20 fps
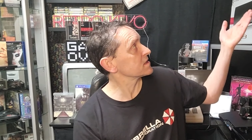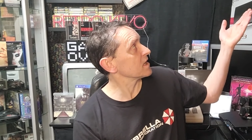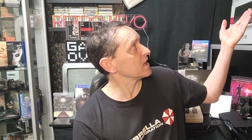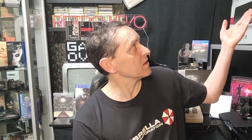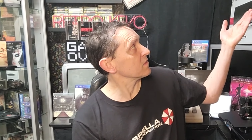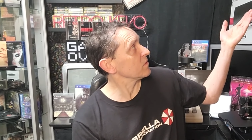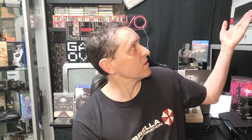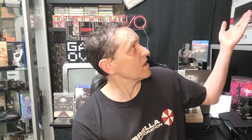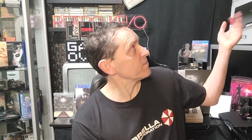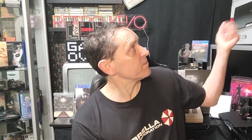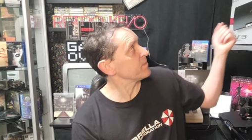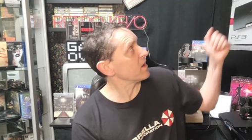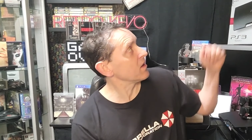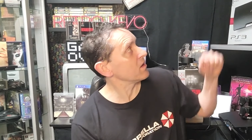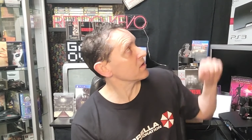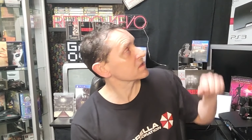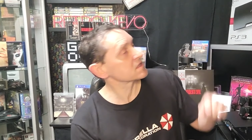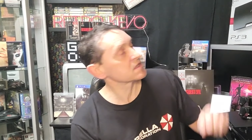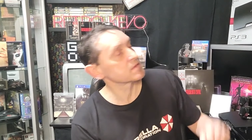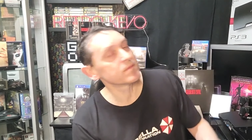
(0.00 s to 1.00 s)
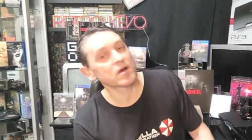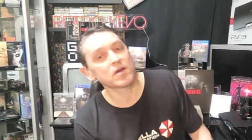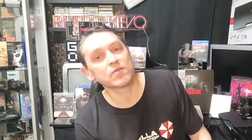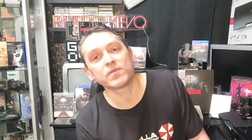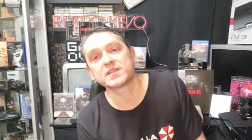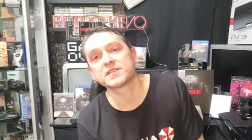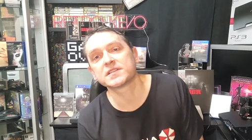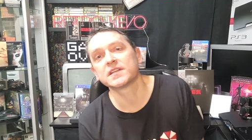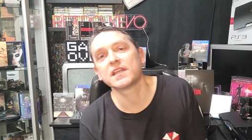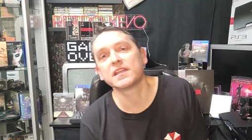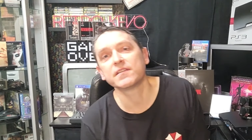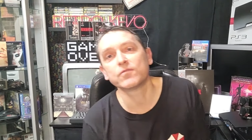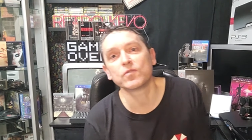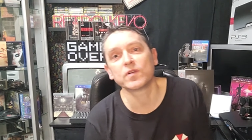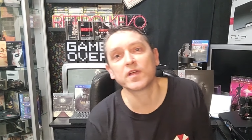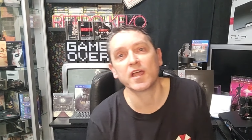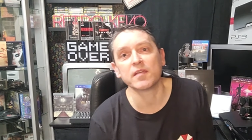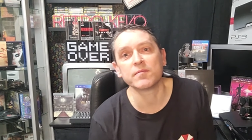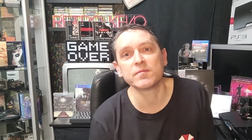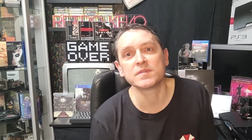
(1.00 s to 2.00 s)
that when I passed my Resident Evil
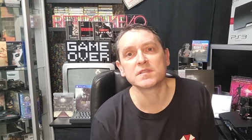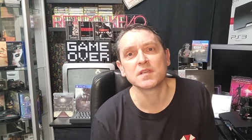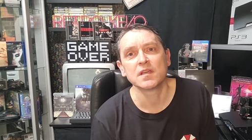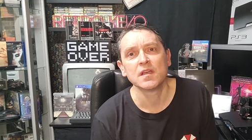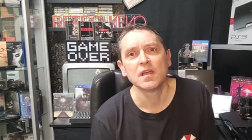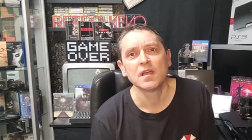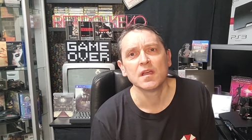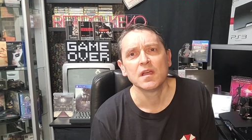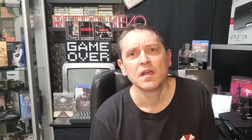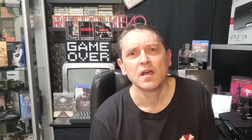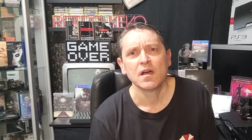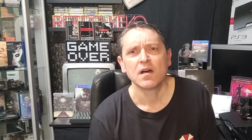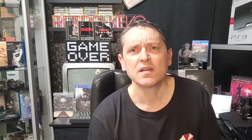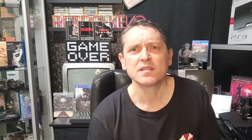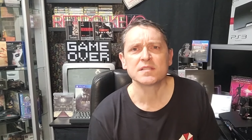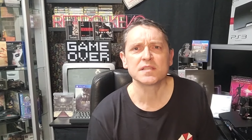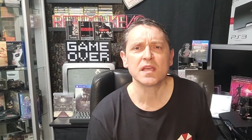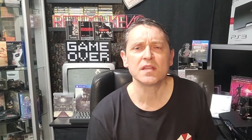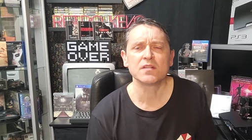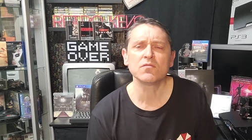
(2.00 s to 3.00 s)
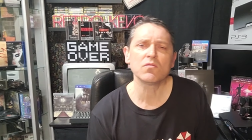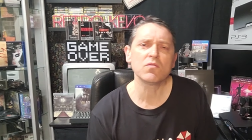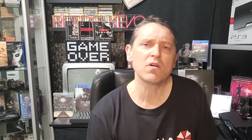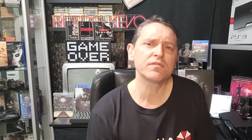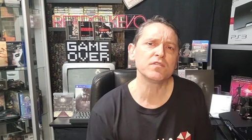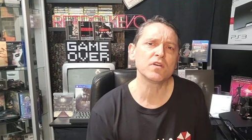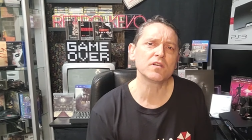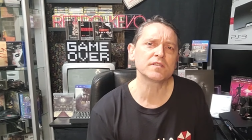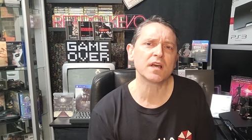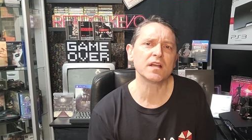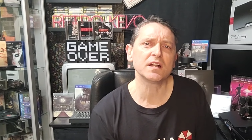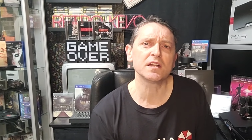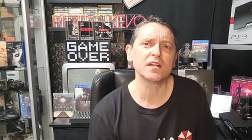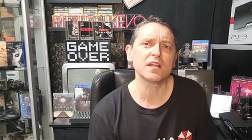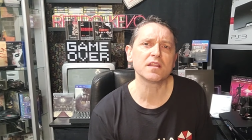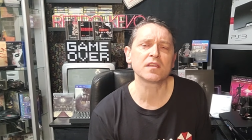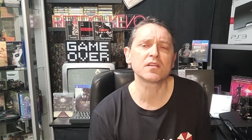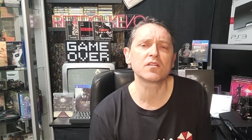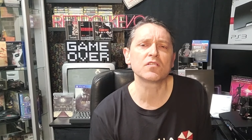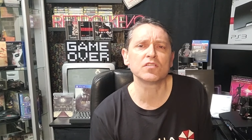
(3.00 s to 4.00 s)
games I said, oh, I've not done
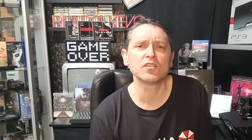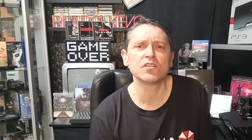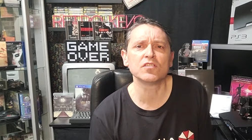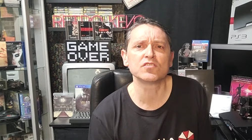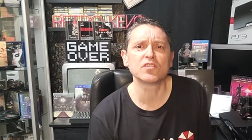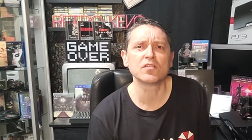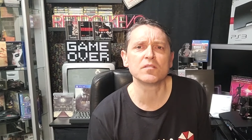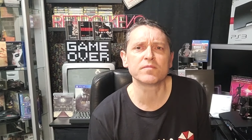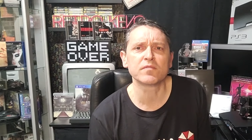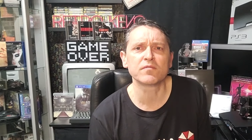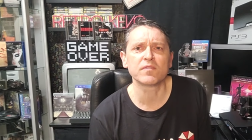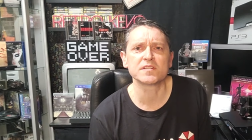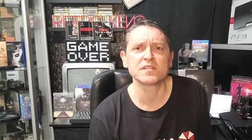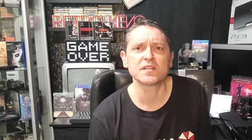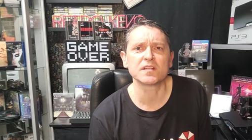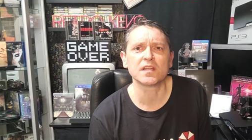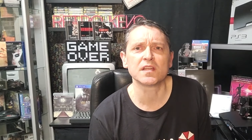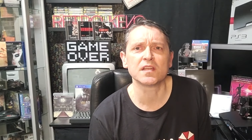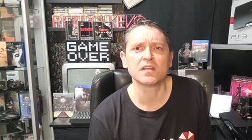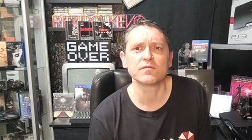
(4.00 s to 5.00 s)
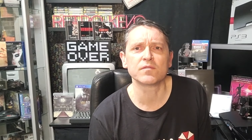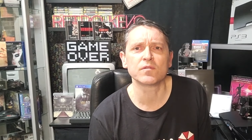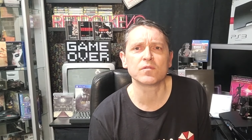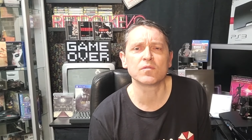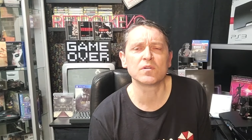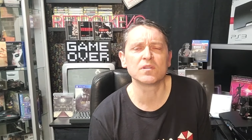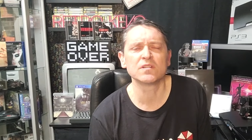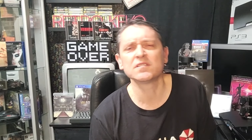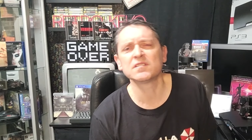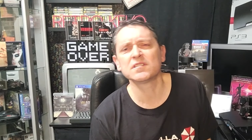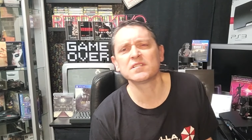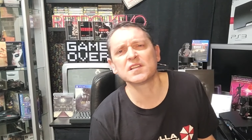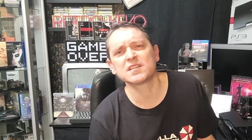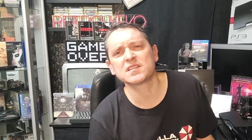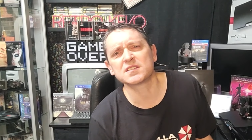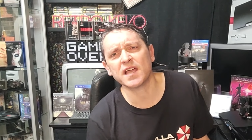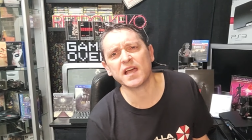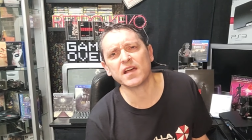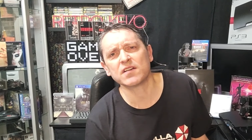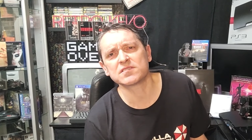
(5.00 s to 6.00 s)
anything on YouTube for Resident Evil and
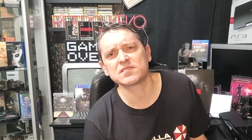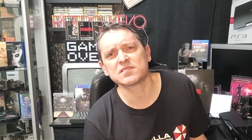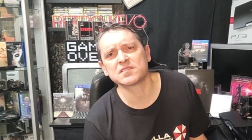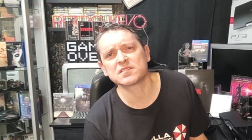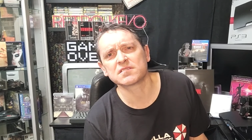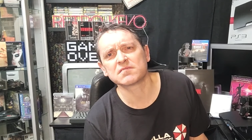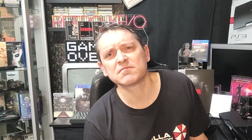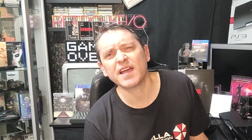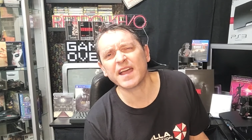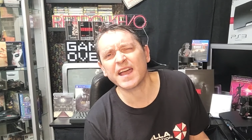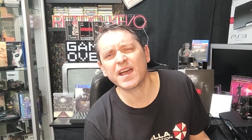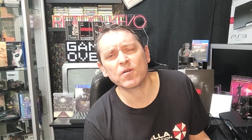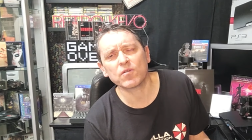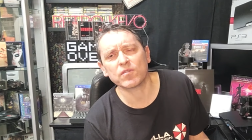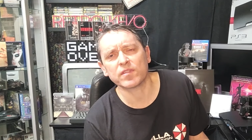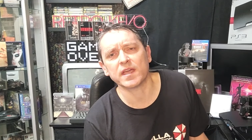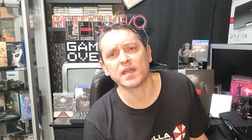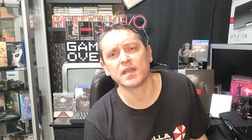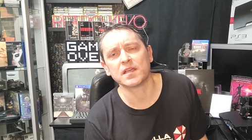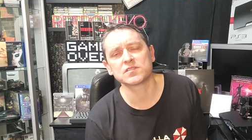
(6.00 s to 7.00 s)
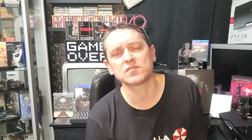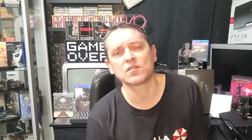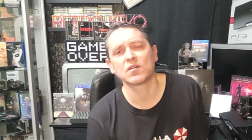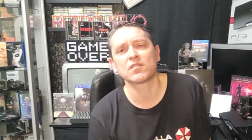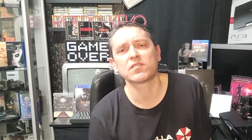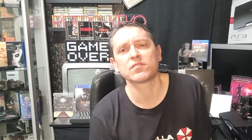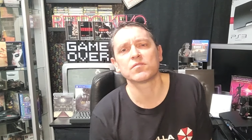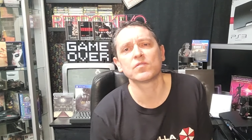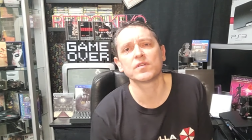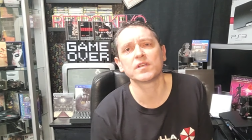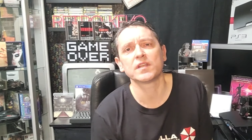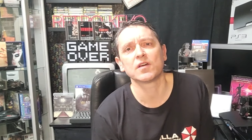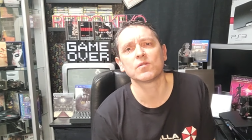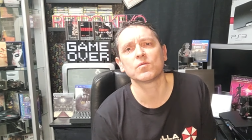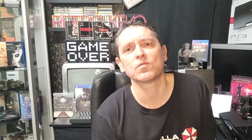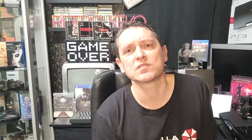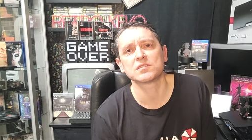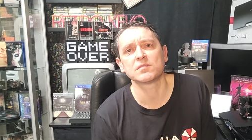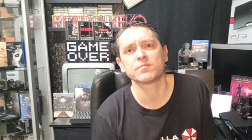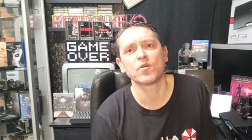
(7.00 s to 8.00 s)
there's thousands out there, so I thought, you know,
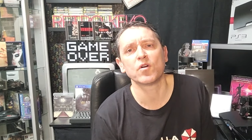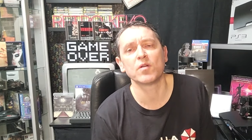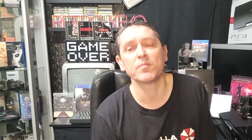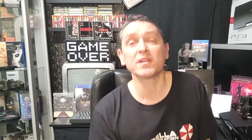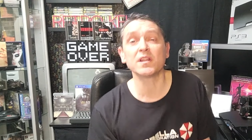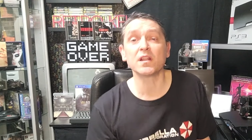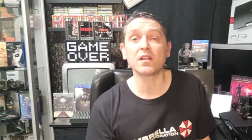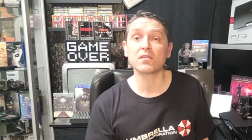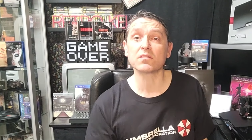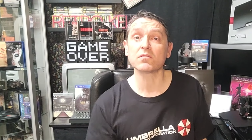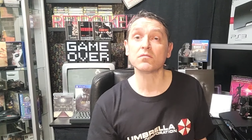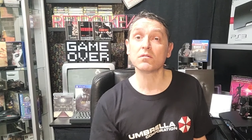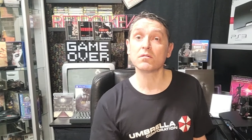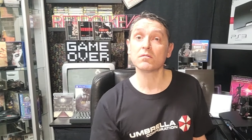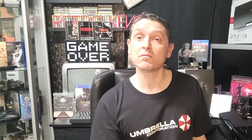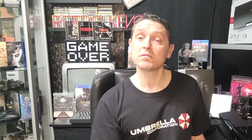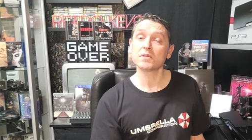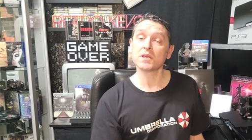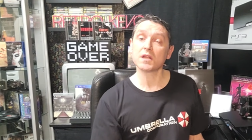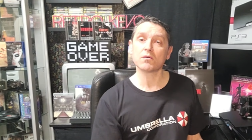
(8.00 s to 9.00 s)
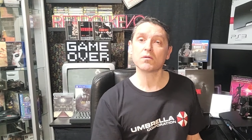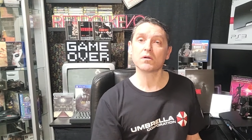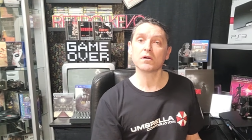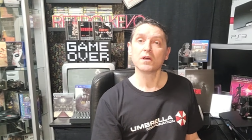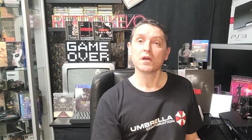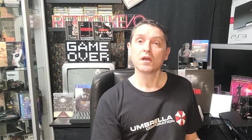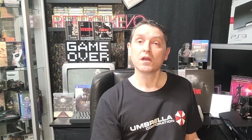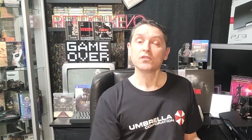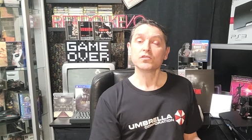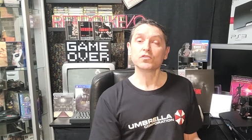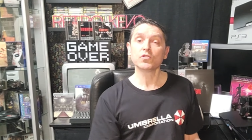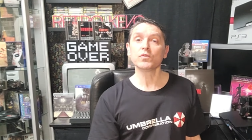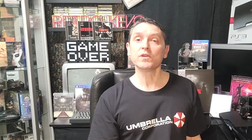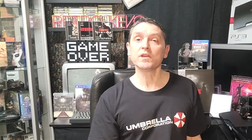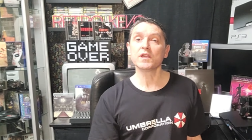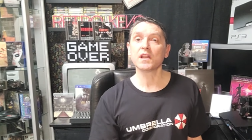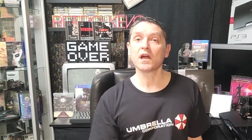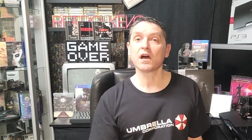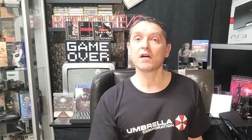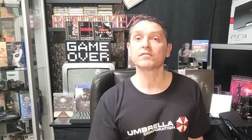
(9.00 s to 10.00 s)
what's the point? But then I thought, you know what, do what
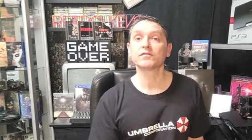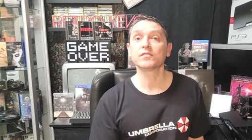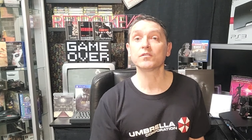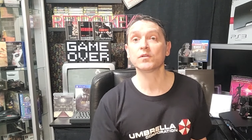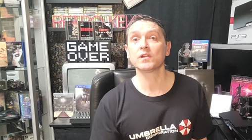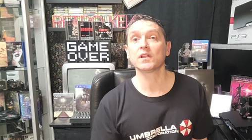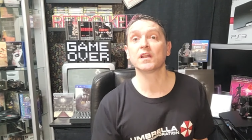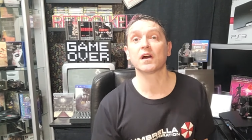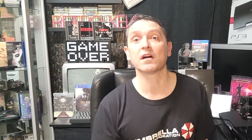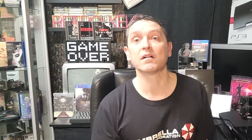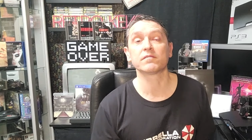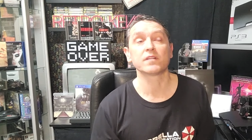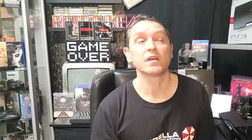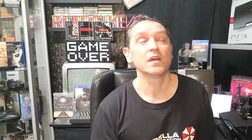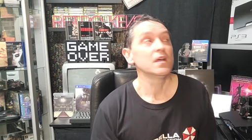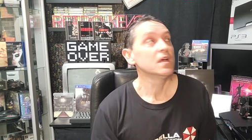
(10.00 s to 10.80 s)
you love, do what you love.